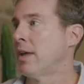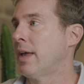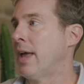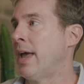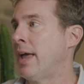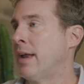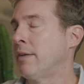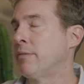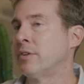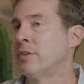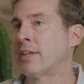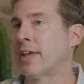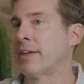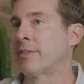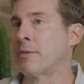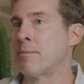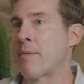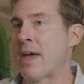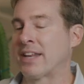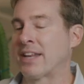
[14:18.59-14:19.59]
And if you take
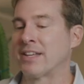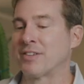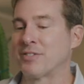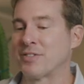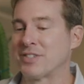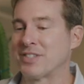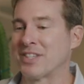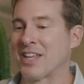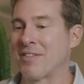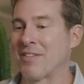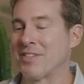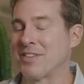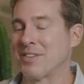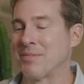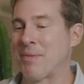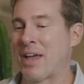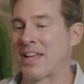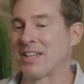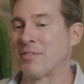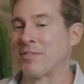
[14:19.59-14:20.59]
the
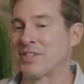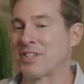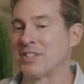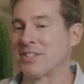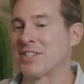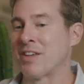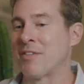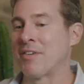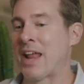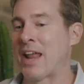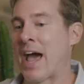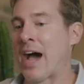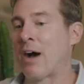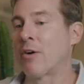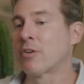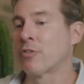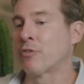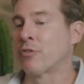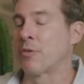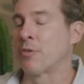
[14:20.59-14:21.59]
Magnificent Seven
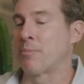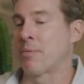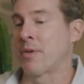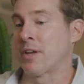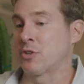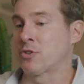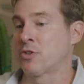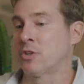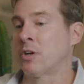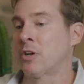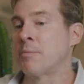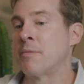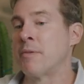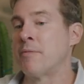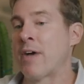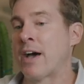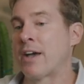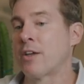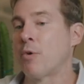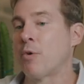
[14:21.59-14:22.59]
out of the picture, I mean,
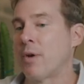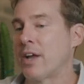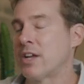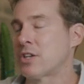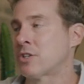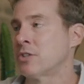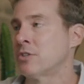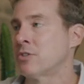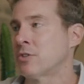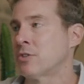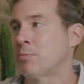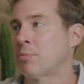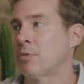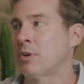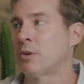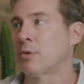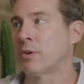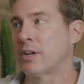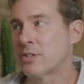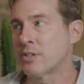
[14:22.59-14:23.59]
valuations are
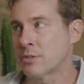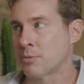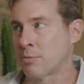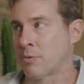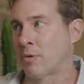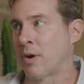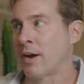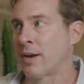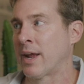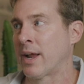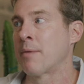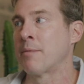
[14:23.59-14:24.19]
pretty reasonable right now.